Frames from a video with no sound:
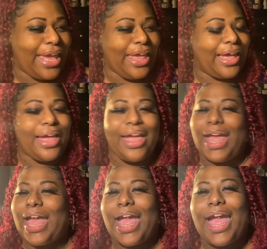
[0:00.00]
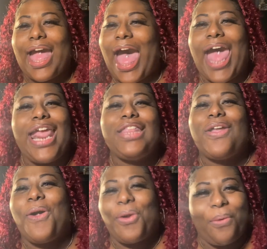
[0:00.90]
right here. I
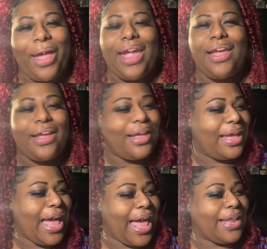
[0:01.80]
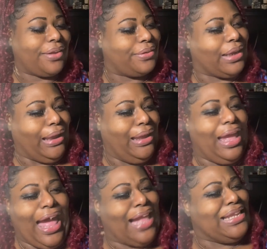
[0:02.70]
didn't throw it away.
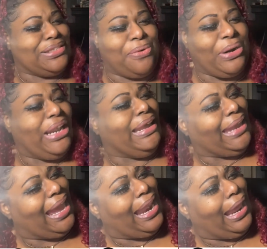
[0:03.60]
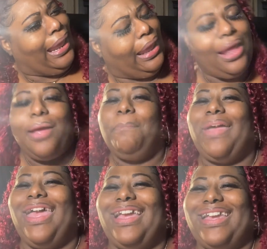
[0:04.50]
I just want to look in.
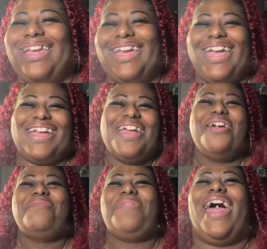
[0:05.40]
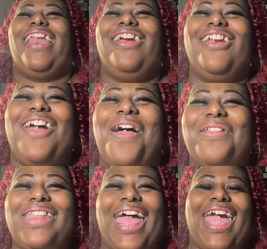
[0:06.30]
But you
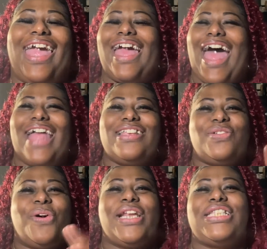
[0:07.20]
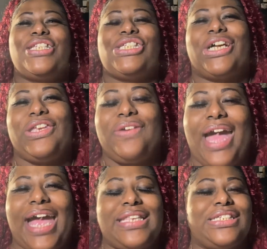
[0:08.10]
know, like, I just wanted to show
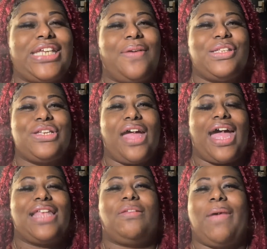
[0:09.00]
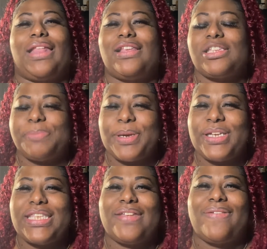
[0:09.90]
you guys and share with you guys about the
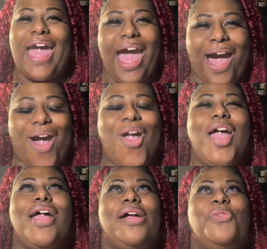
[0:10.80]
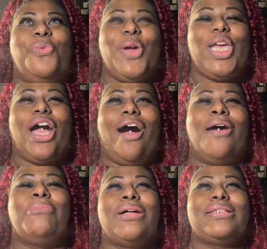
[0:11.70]
experience of how we
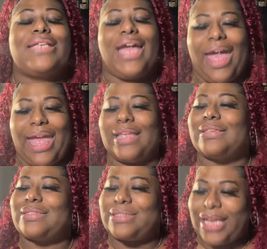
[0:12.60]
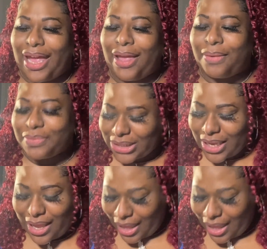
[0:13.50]
almost got scammed.